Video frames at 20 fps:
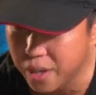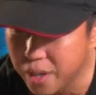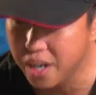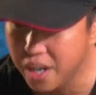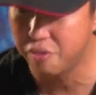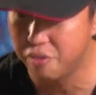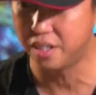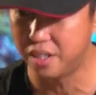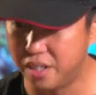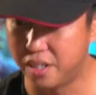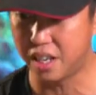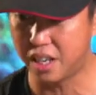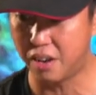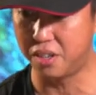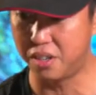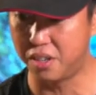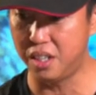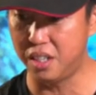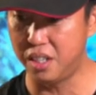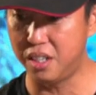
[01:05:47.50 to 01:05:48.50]

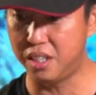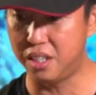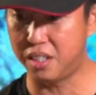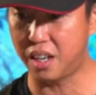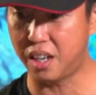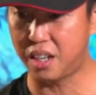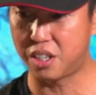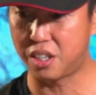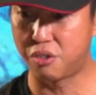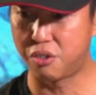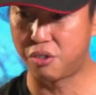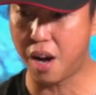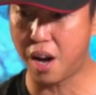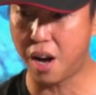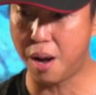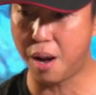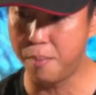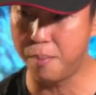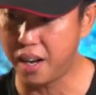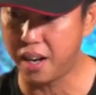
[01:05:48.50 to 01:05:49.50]
176
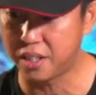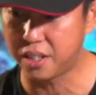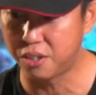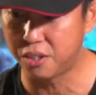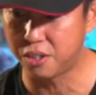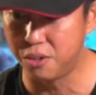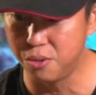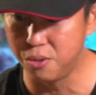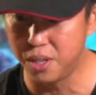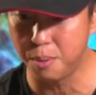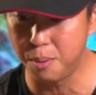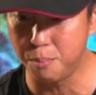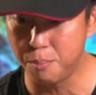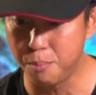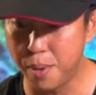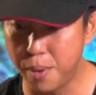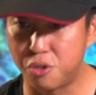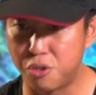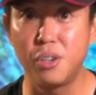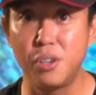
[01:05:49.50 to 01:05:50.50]
gram excluding
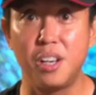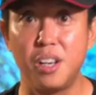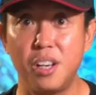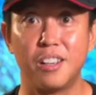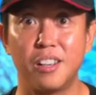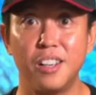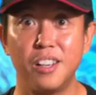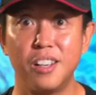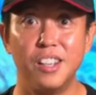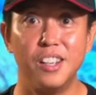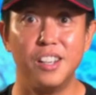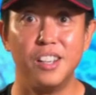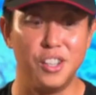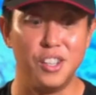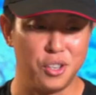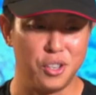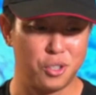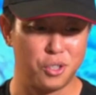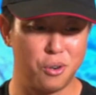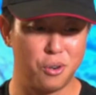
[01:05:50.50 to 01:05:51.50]
battery.
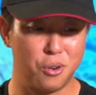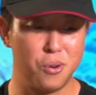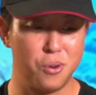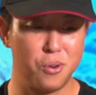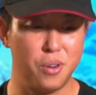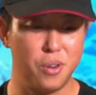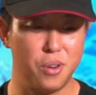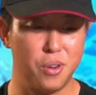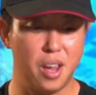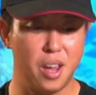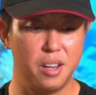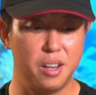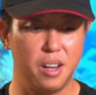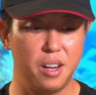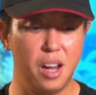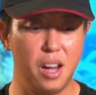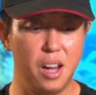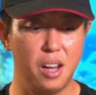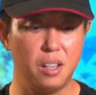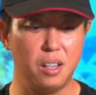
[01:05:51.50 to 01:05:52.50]
So
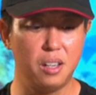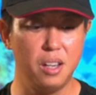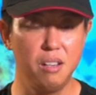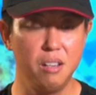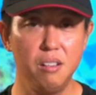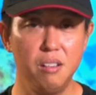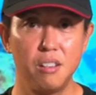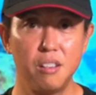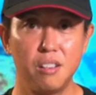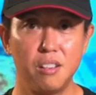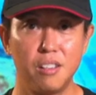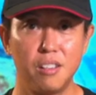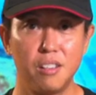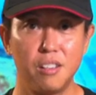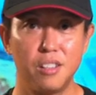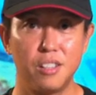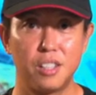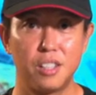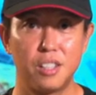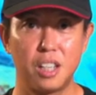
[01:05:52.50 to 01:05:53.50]
an
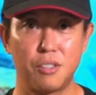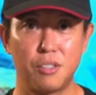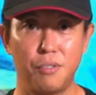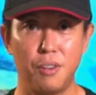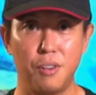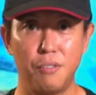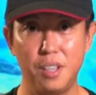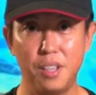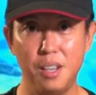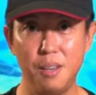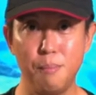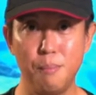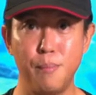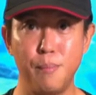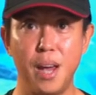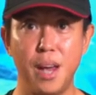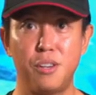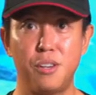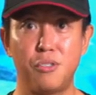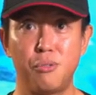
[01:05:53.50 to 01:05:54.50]
18650
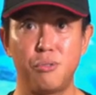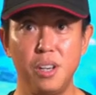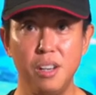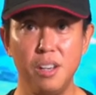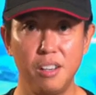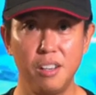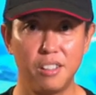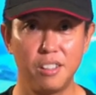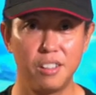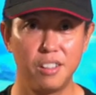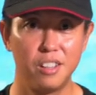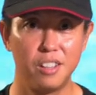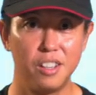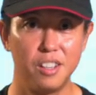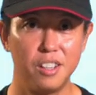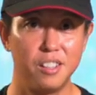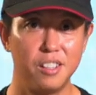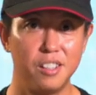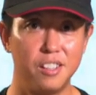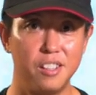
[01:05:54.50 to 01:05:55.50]
battery,
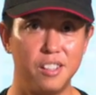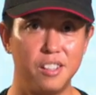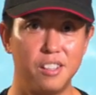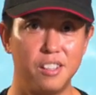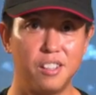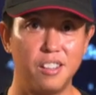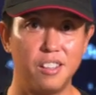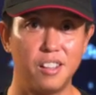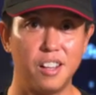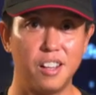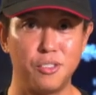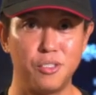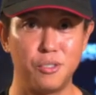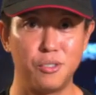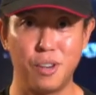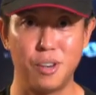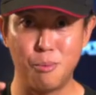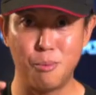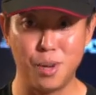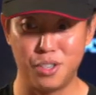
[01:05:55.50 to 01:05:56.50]
I
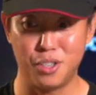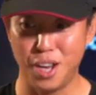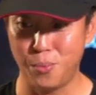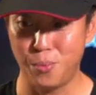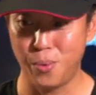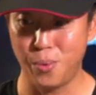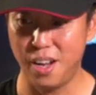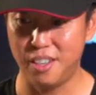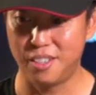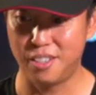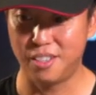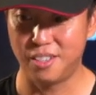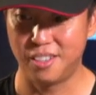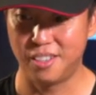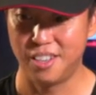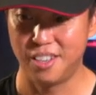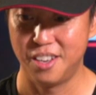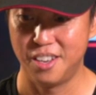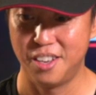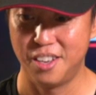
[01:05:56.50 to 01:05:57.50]
don't know how much that
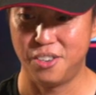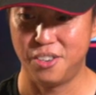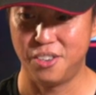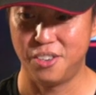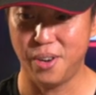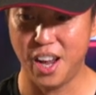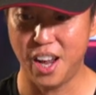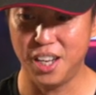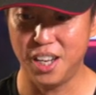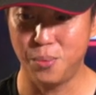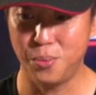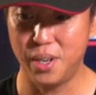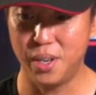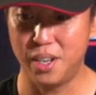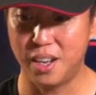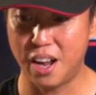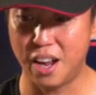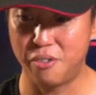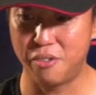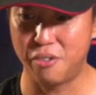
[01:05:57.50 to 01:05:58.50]
weighs. You add it
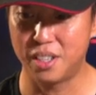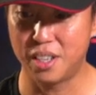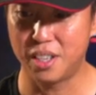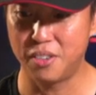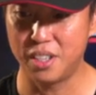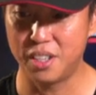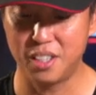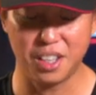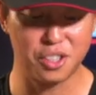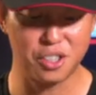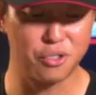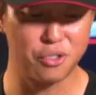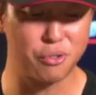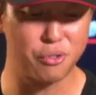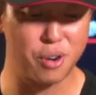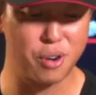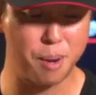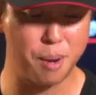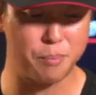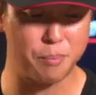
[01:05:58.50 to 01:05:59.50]
with 176
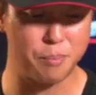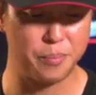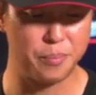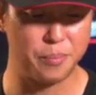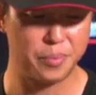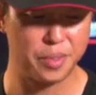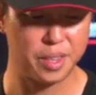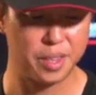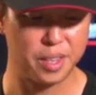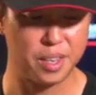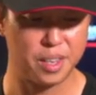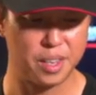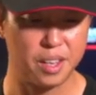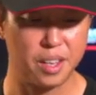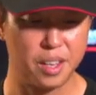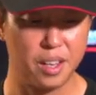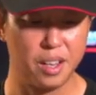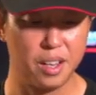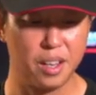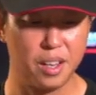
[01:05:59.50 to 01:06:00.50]
gram.
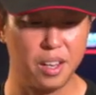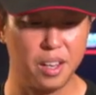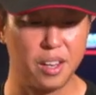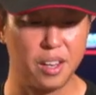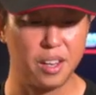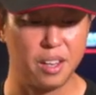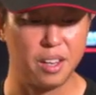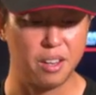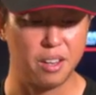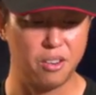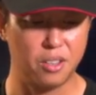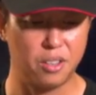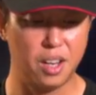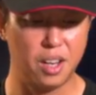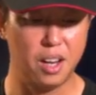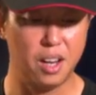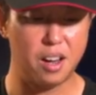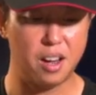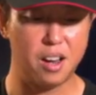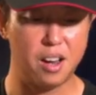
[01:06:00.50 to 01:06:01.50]

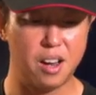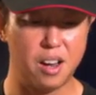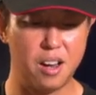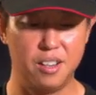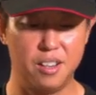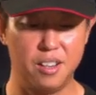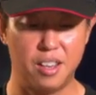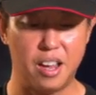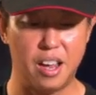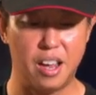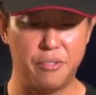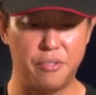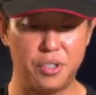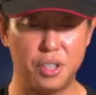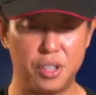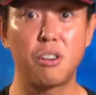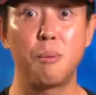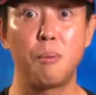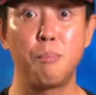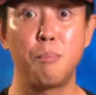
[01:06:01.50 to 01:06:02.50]
Okay, I've
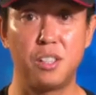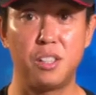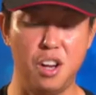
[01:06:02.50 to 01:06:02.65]
just got